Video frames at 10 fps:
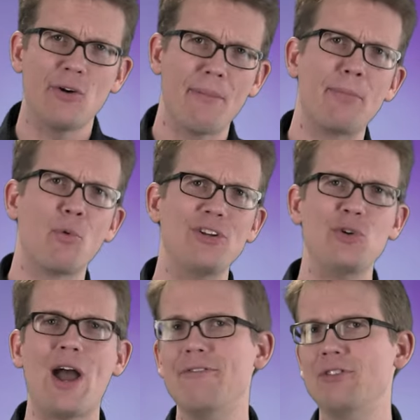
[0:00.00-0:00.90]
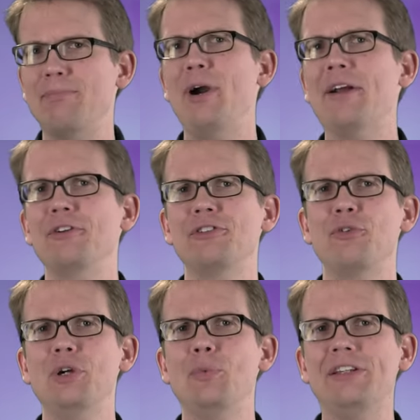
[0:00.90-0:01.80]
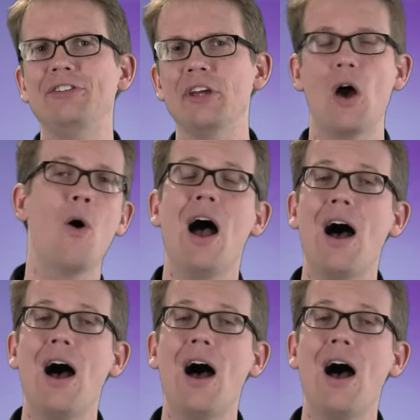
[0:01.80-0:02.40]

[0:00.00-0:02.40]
remember what you had for breakfast 3 weeks ago.